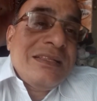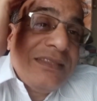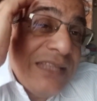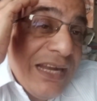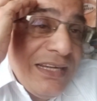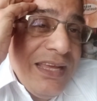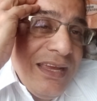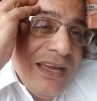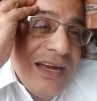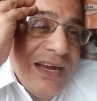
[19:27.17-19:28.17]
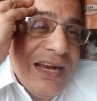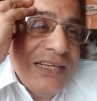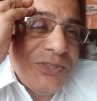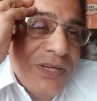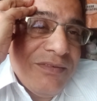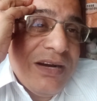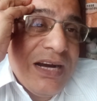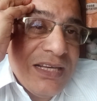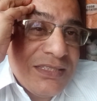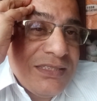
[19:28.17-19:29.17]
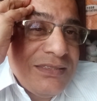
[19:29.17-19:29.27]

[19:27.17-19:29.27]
that day I should have asked,